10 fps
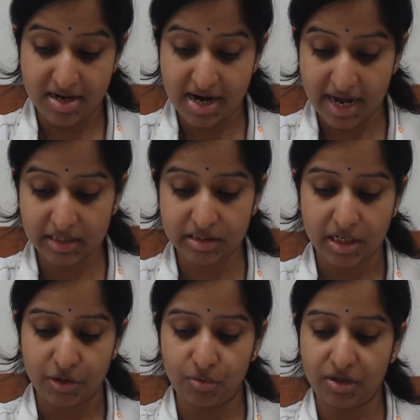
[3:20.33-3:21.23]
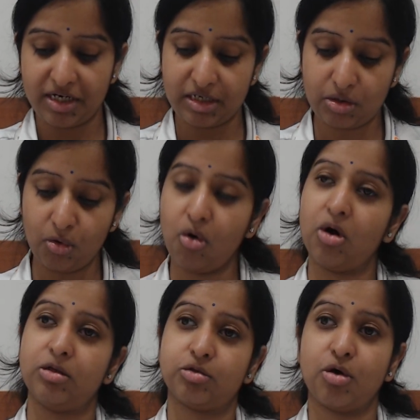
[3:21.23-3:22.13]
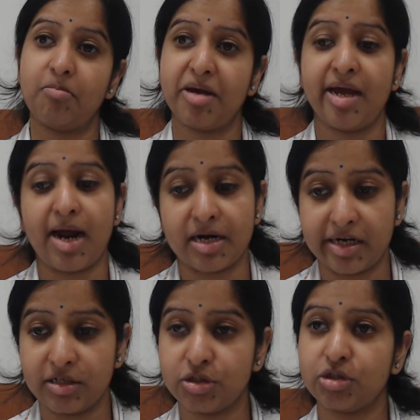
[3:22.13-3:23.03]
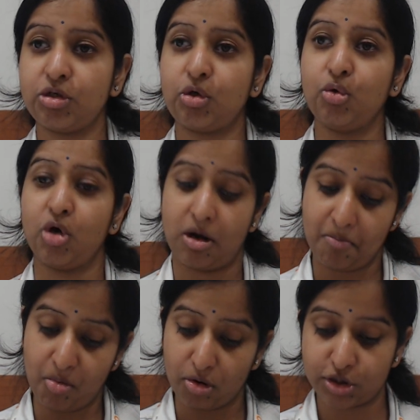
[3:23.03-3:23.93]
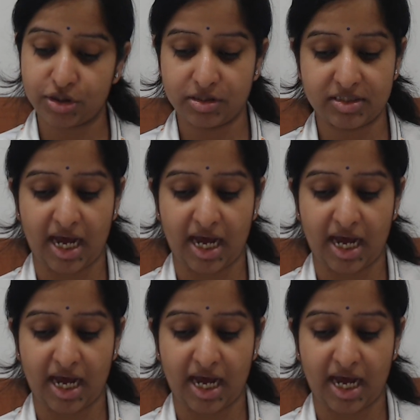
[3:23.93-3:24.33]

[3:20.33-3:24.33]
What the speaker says: Next, you need to also pay attention to your portion